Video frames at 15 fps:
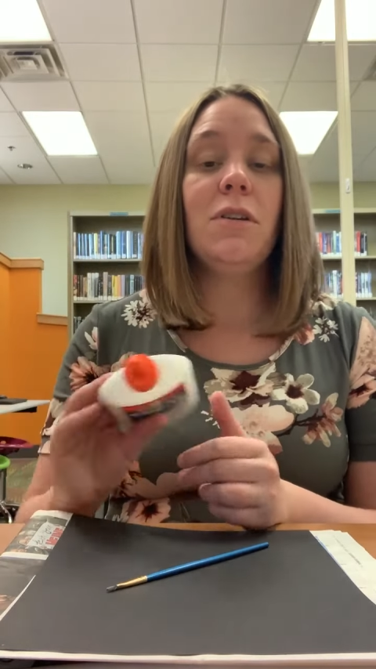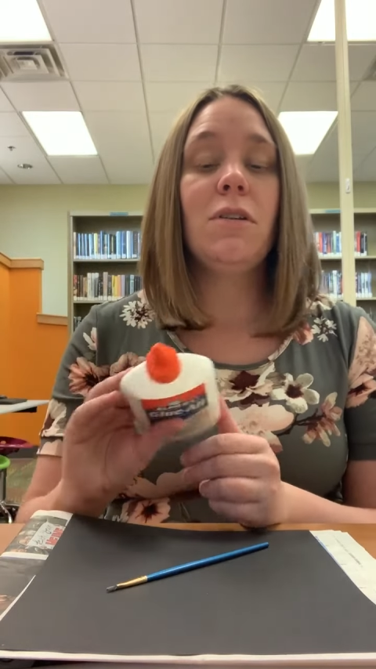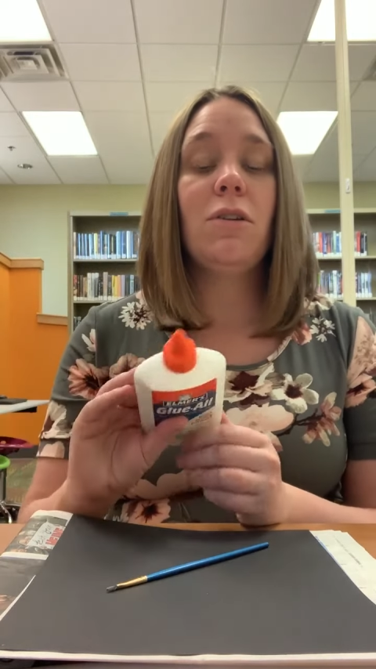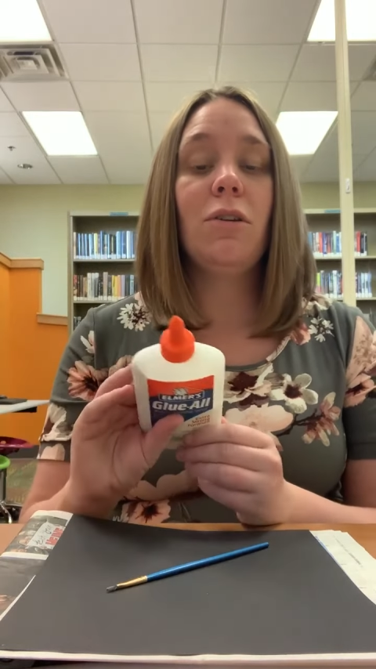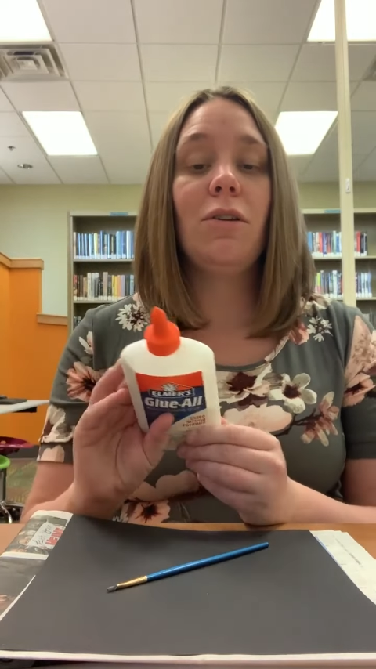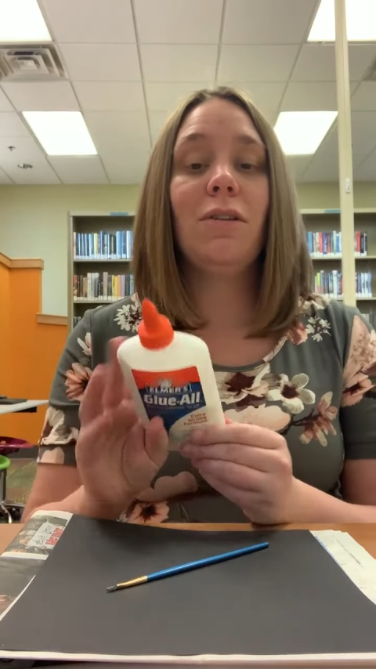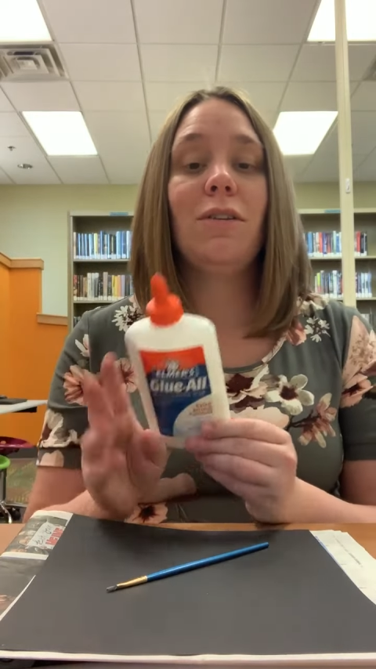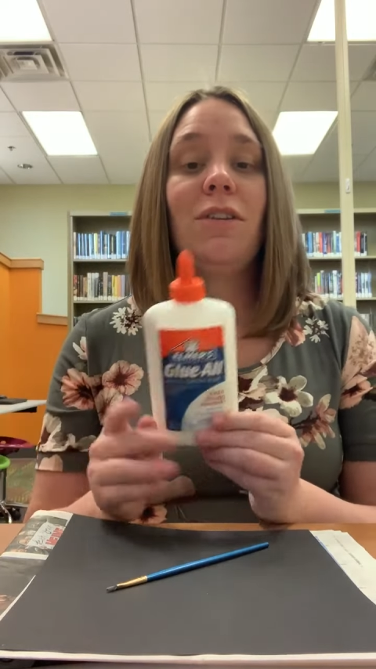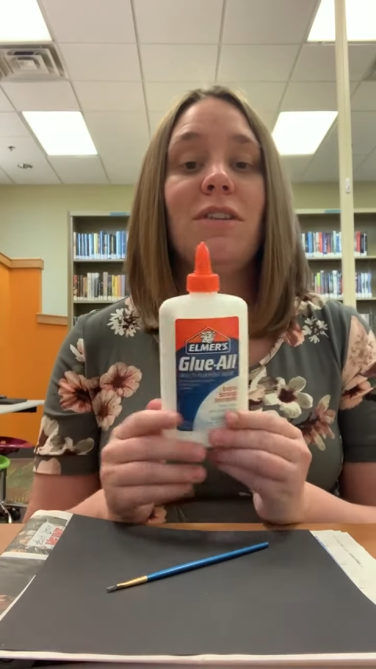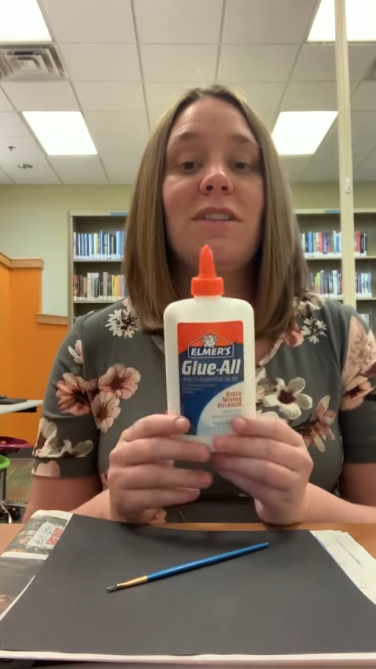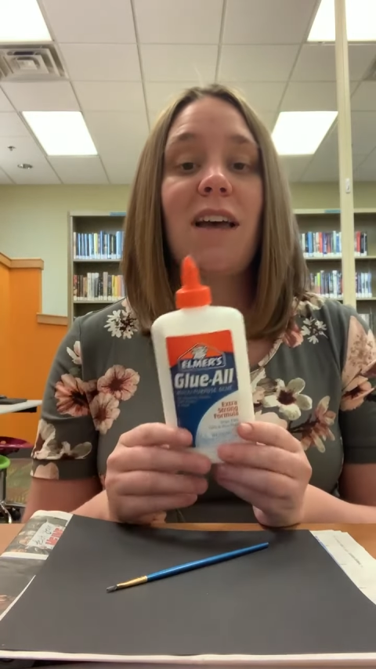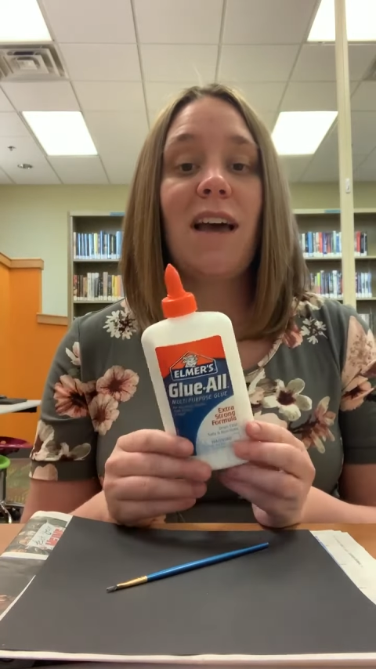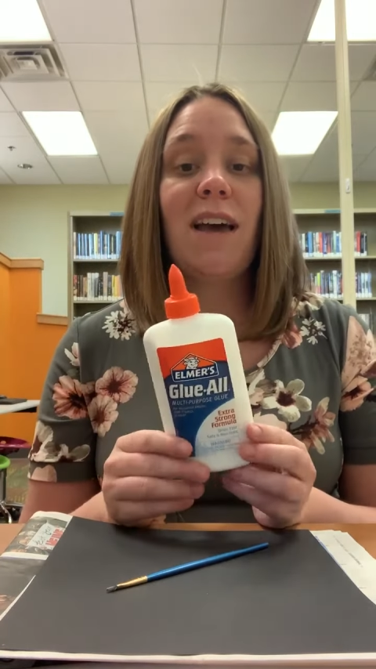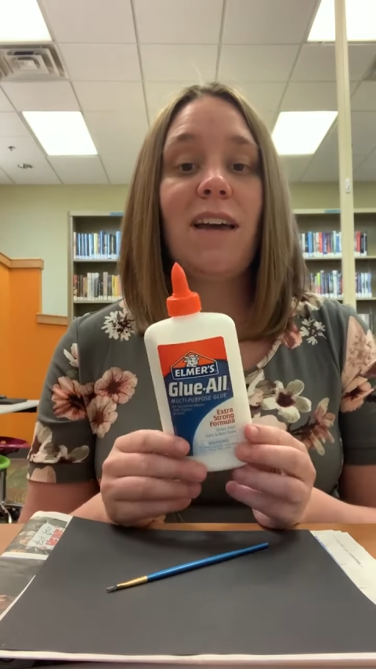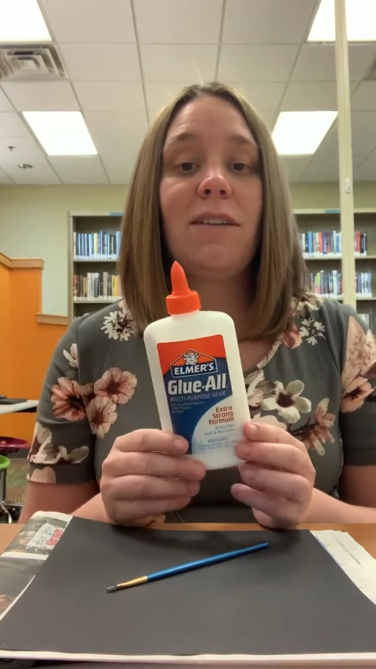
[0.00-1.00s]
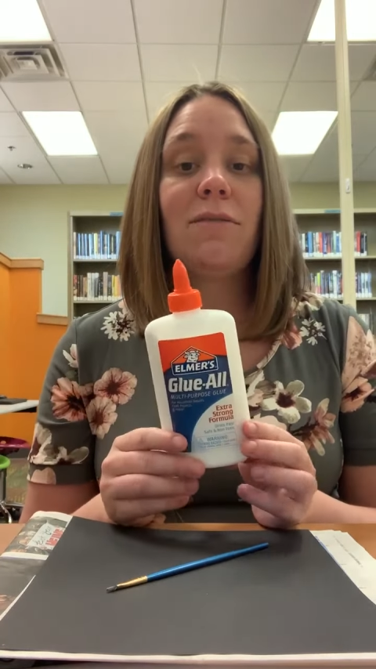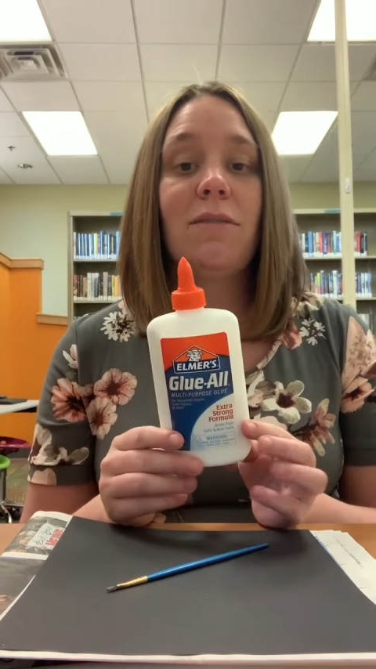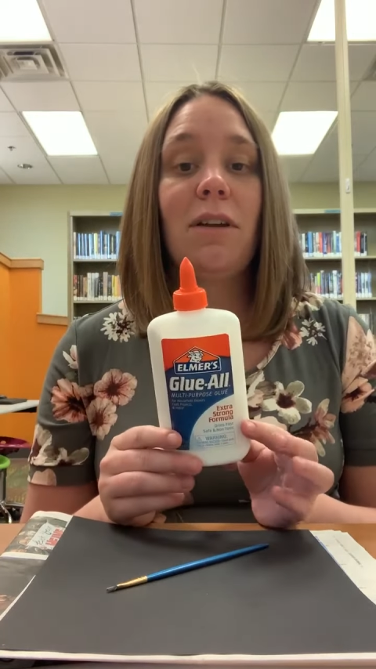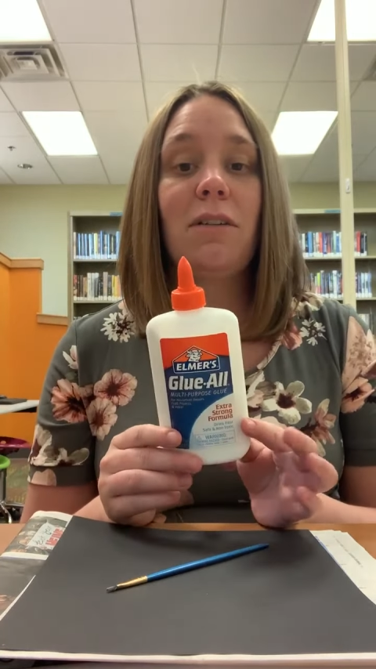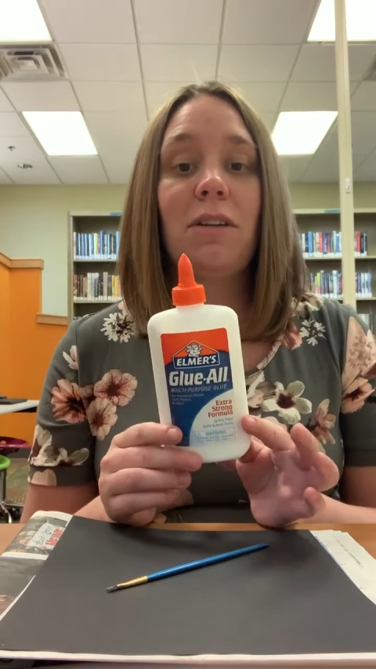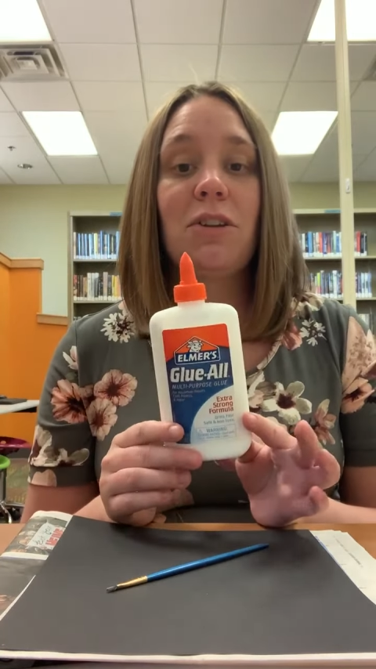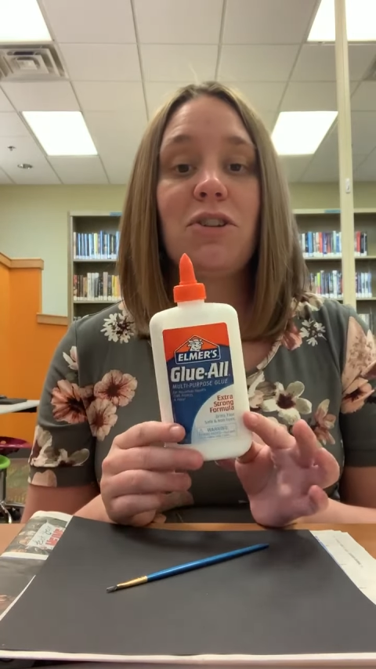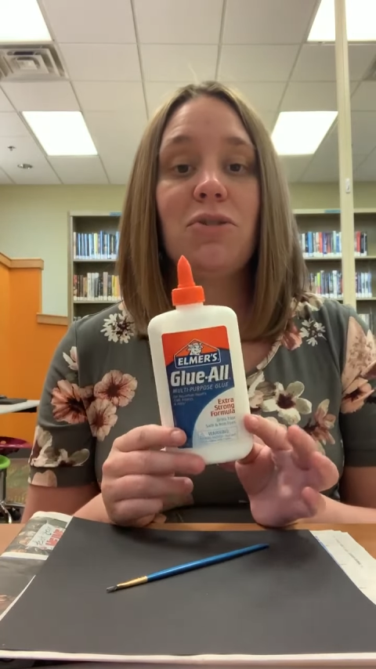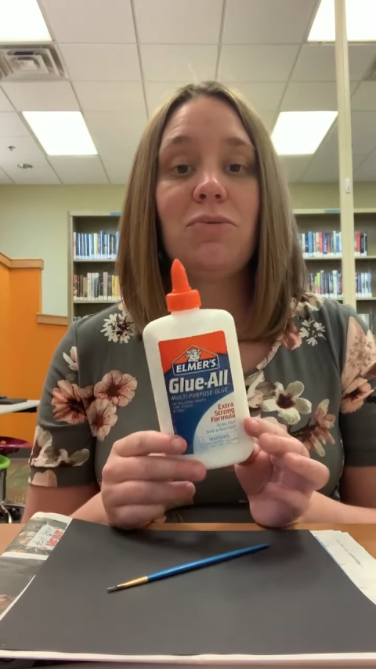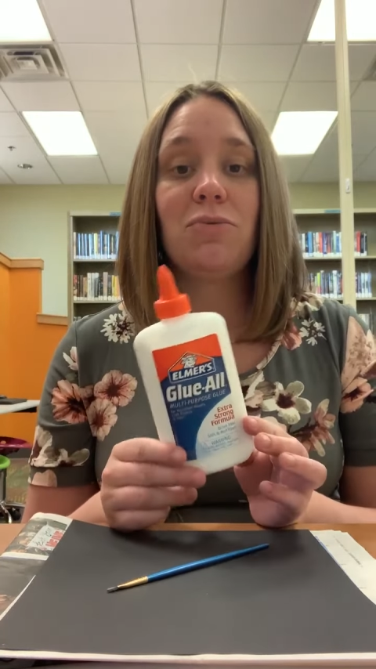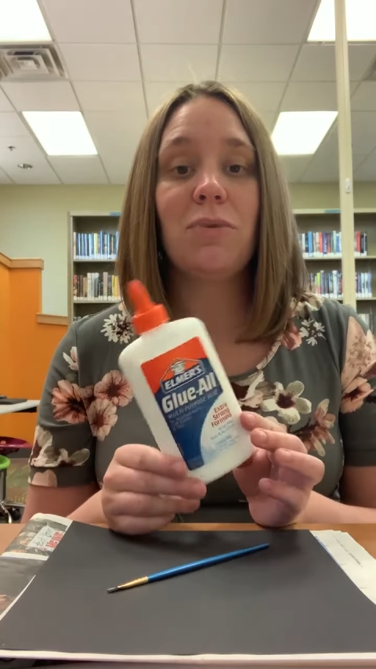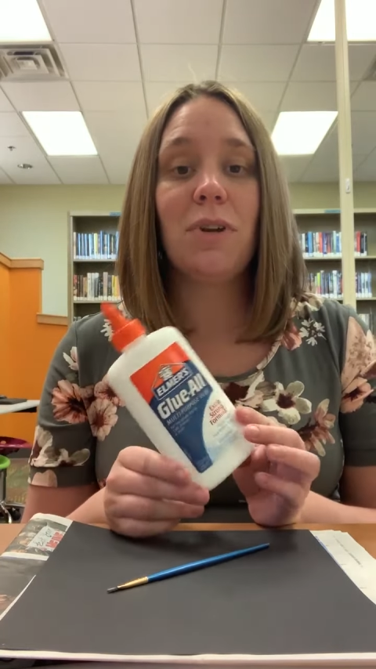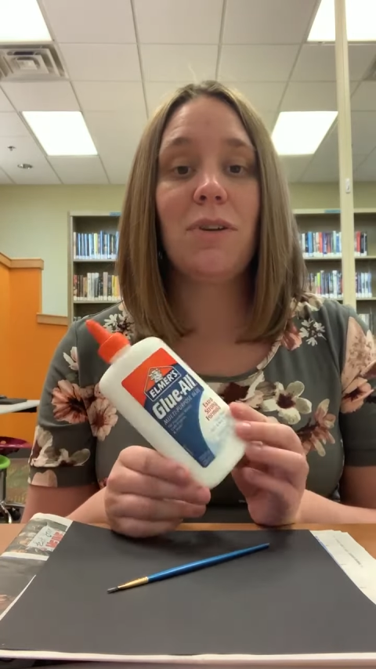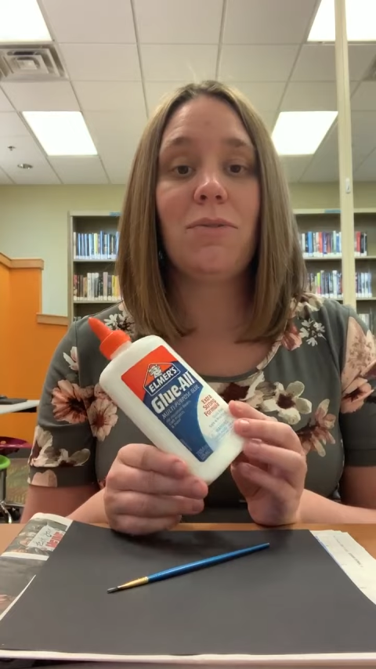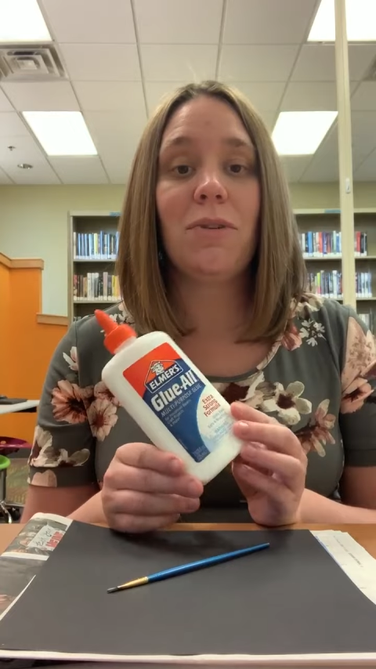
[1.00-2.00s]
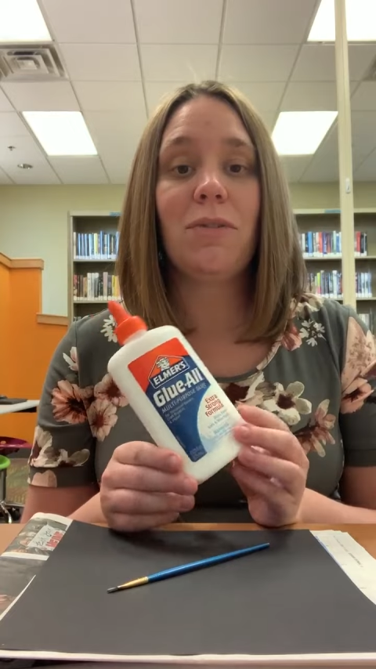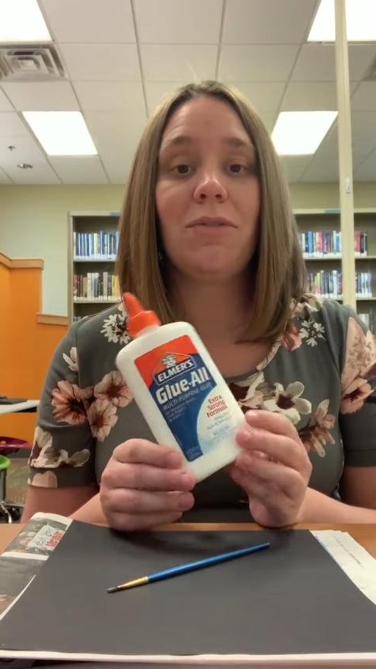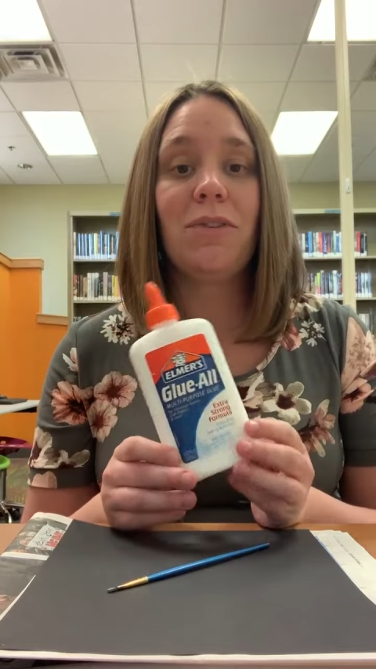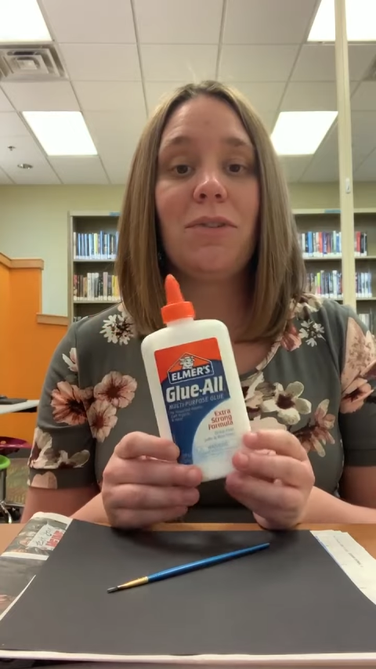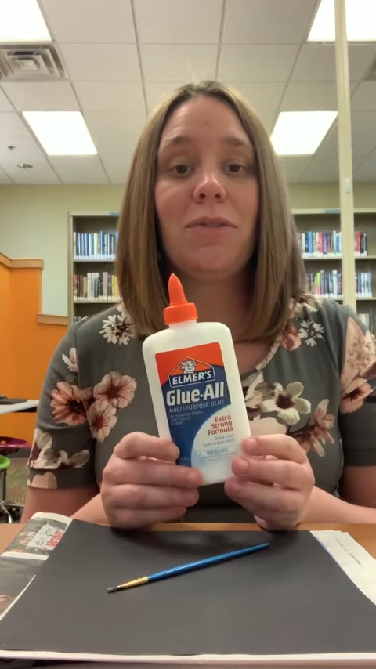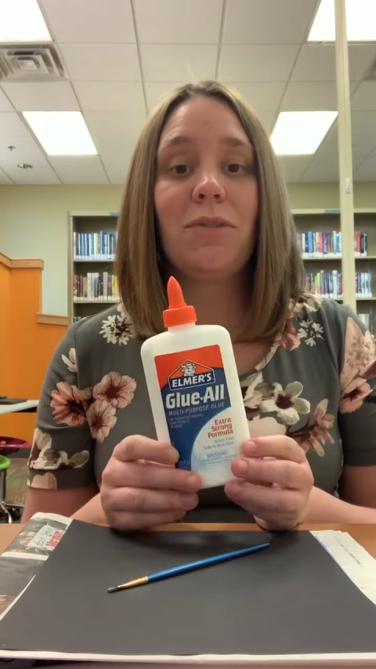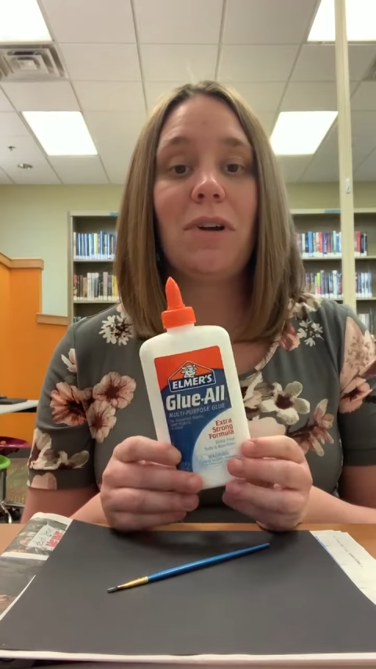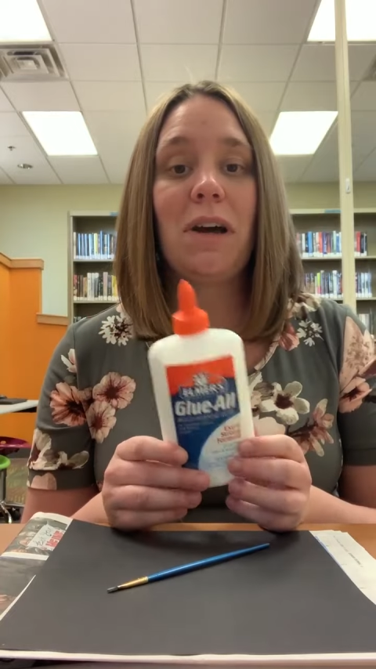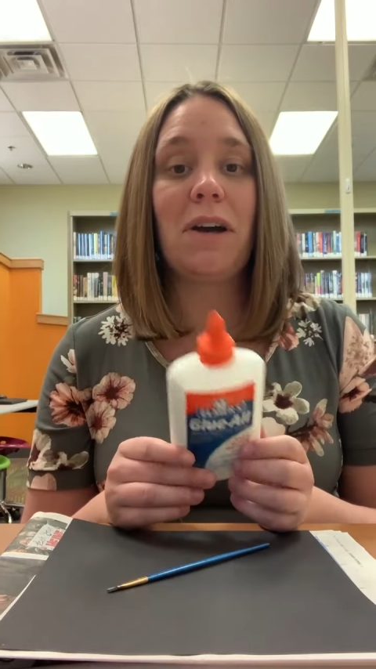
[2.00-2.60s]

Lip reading: do your design, not unless you really want to feel